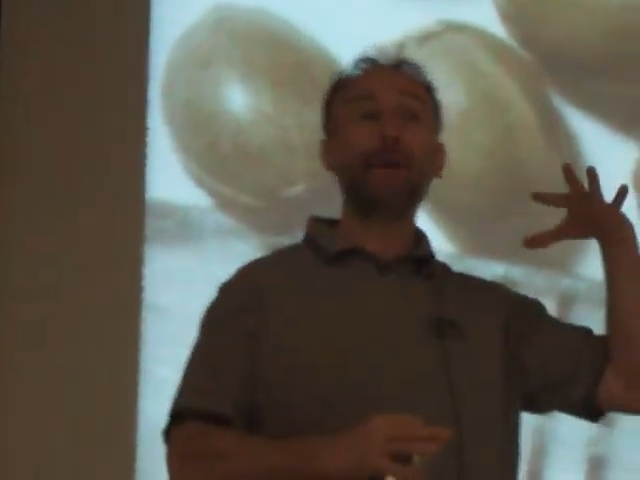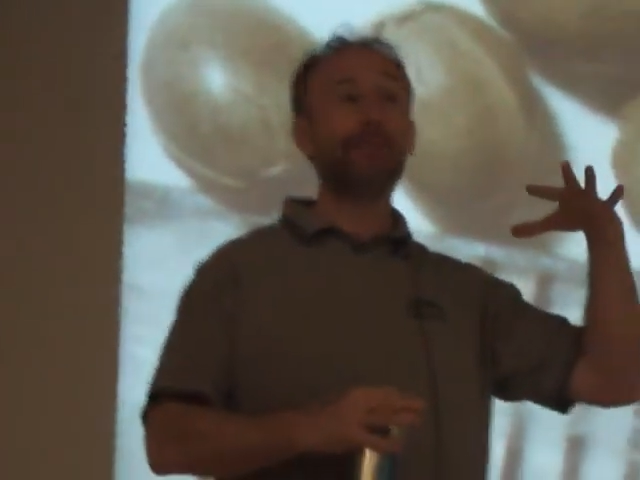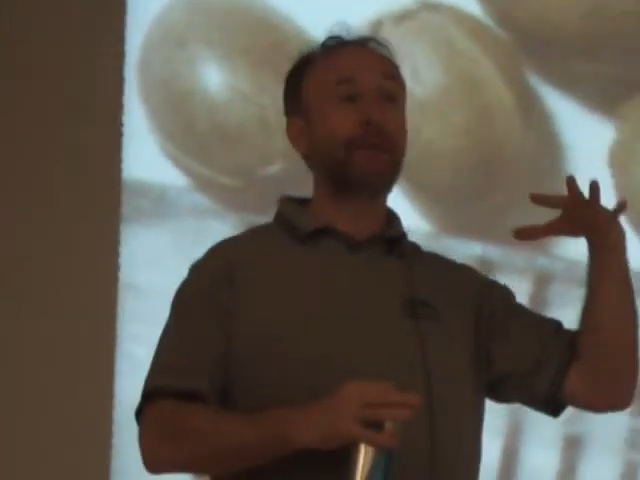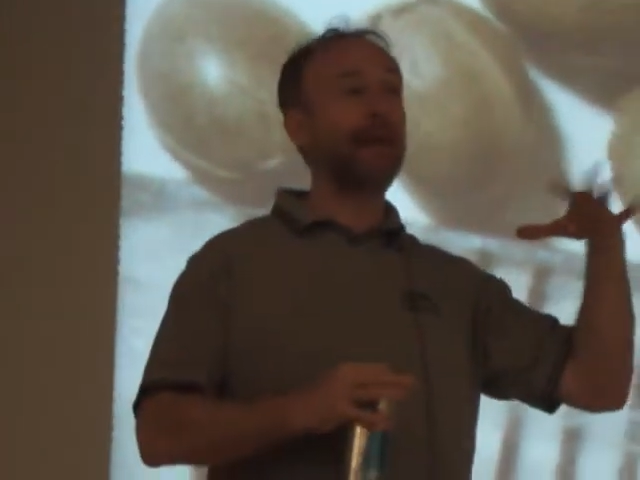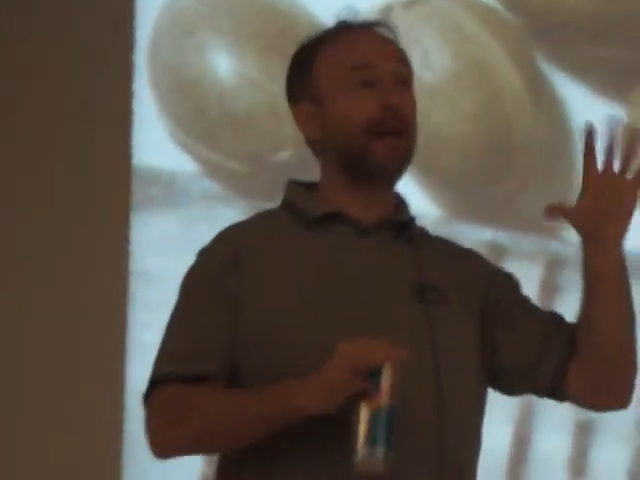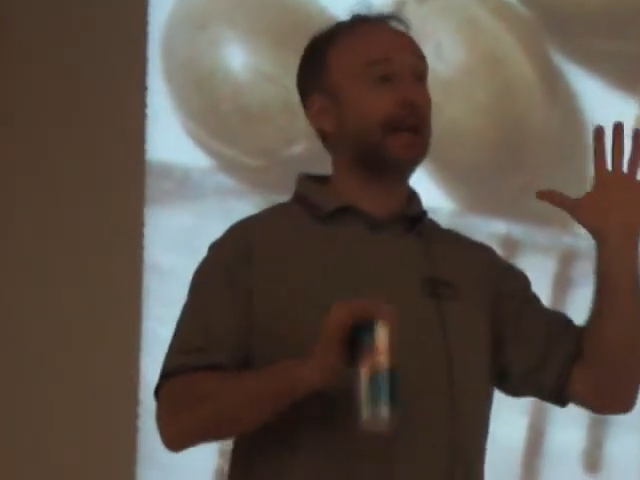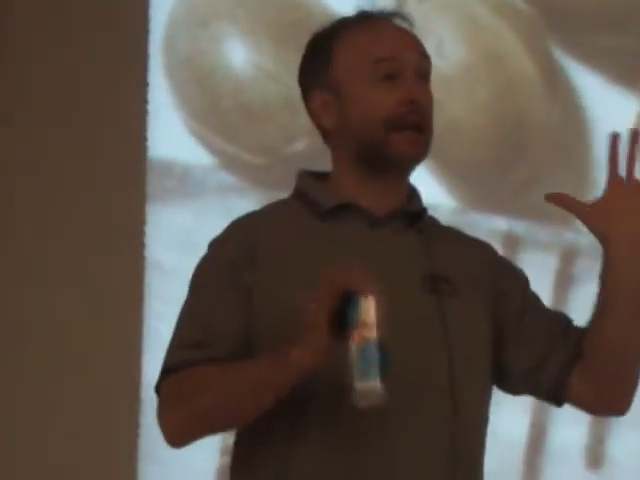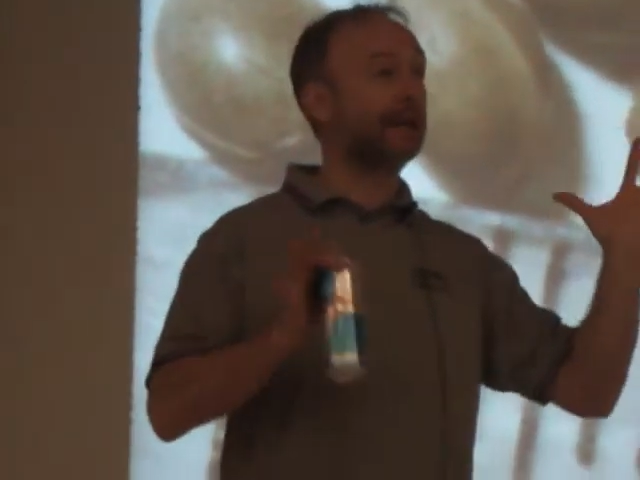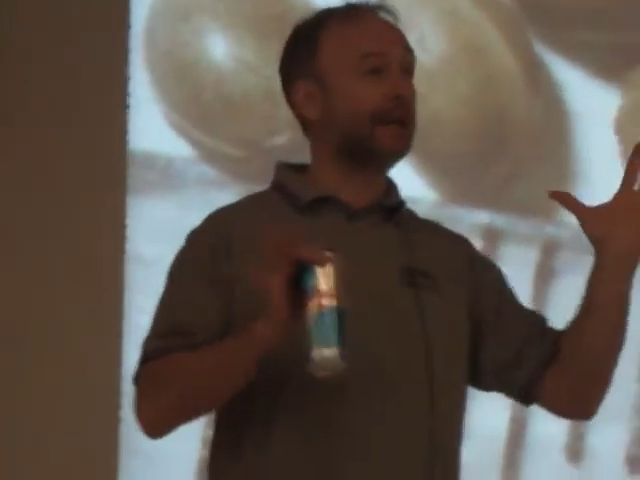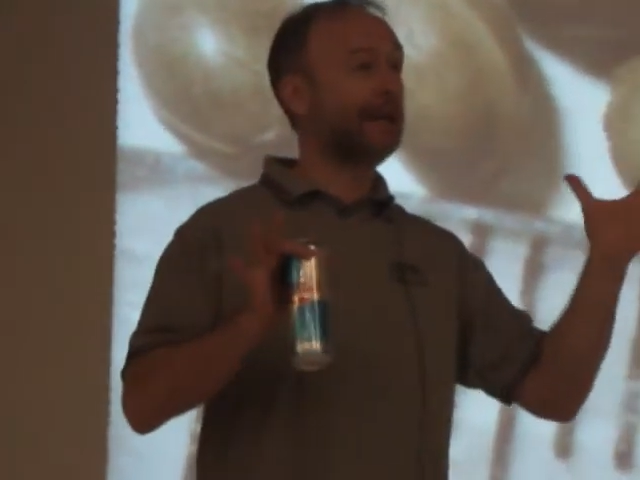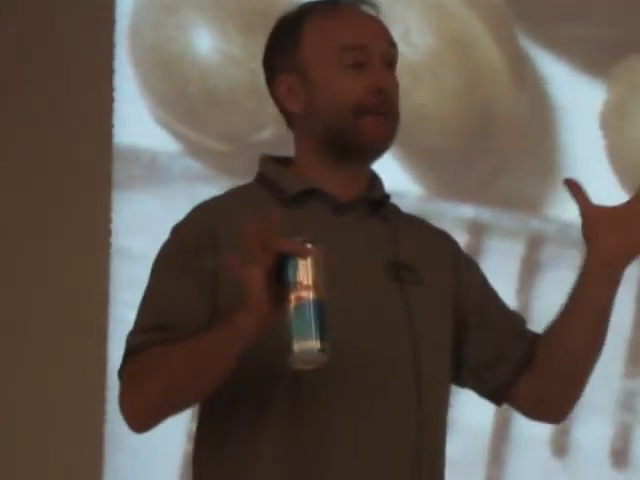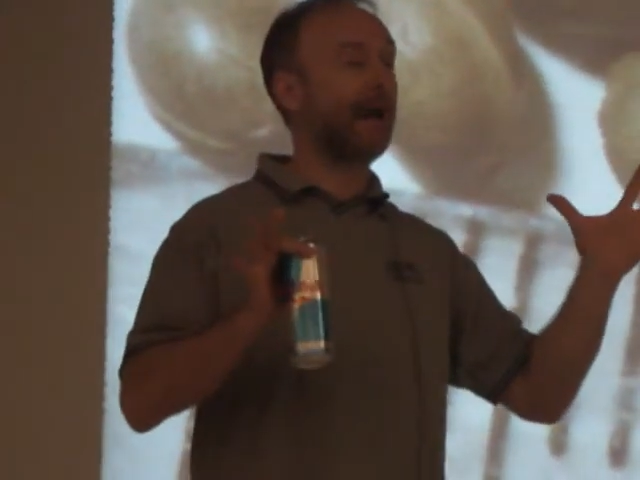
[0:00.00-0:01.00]
it big.
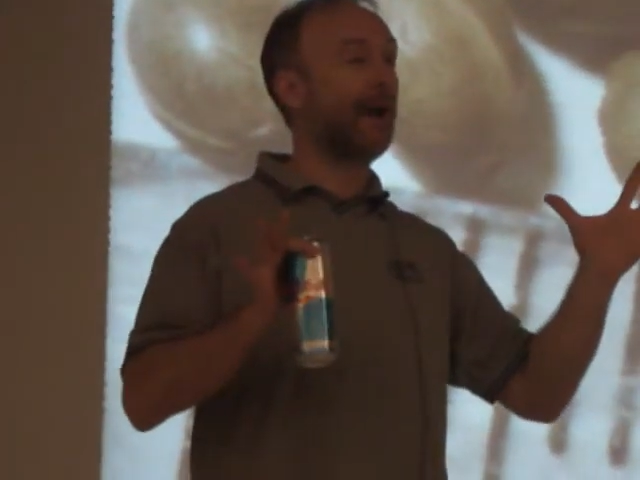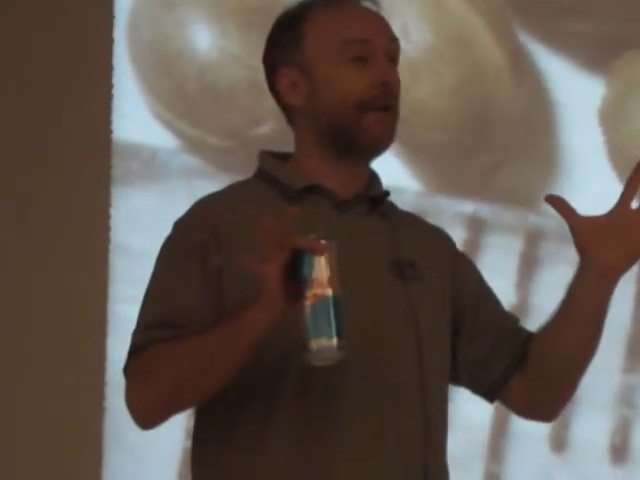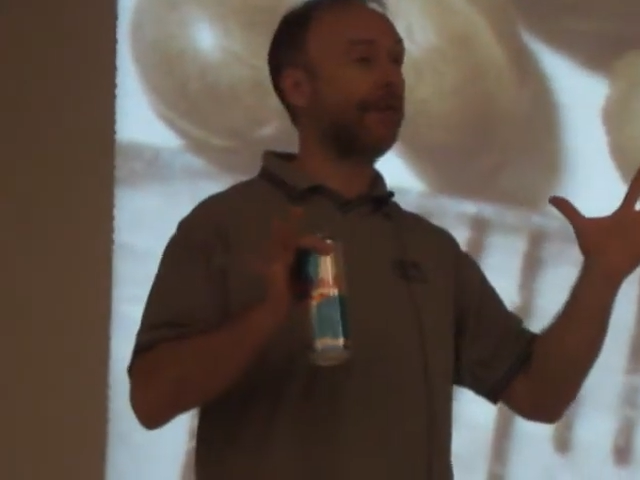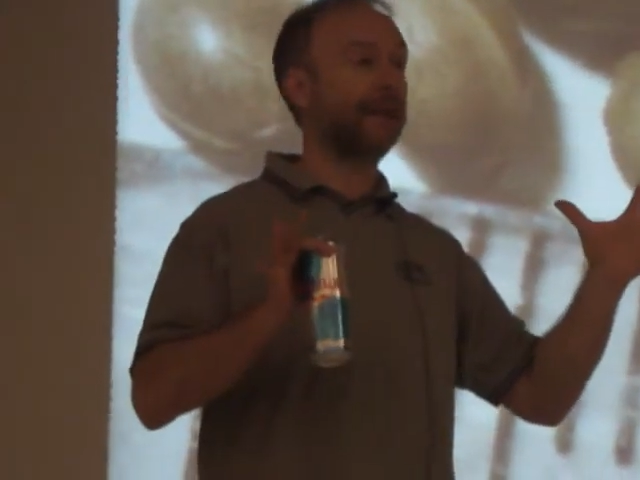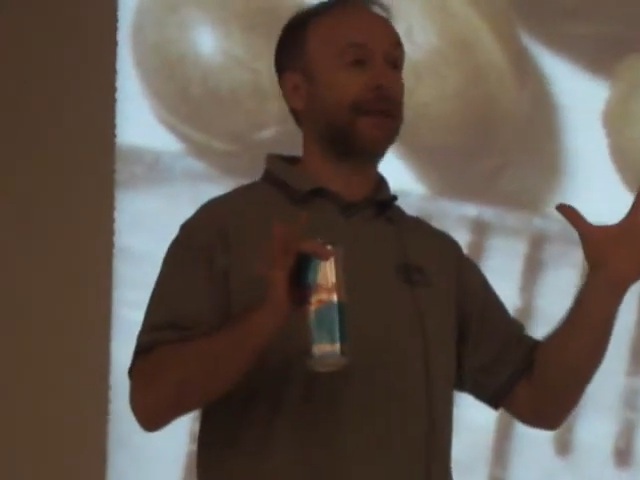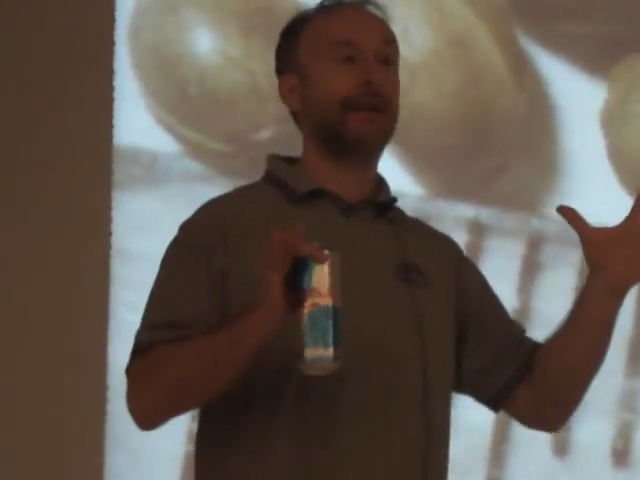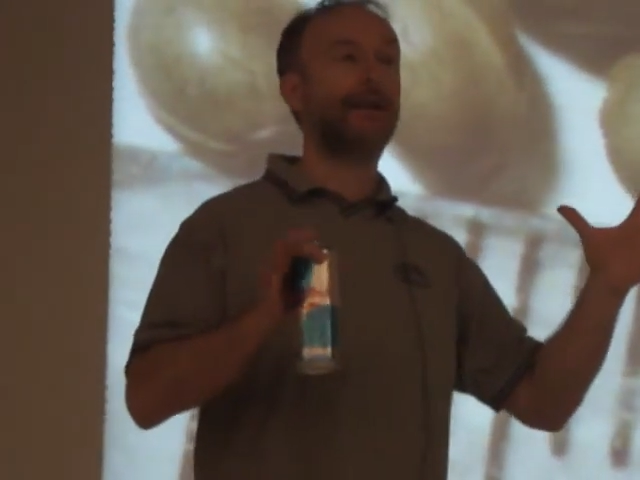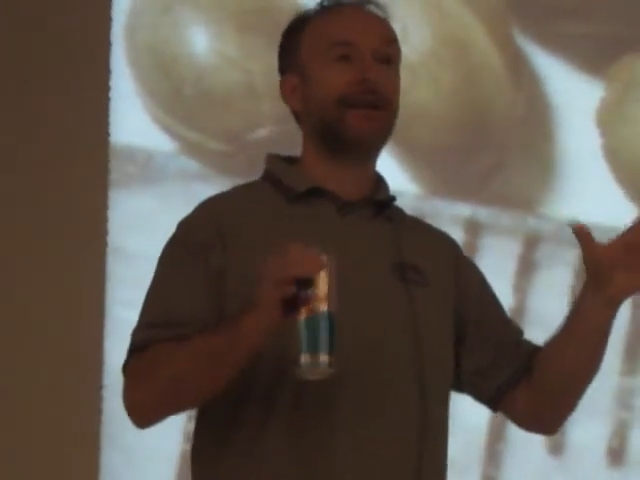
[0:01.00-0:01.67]
Keep it healthy.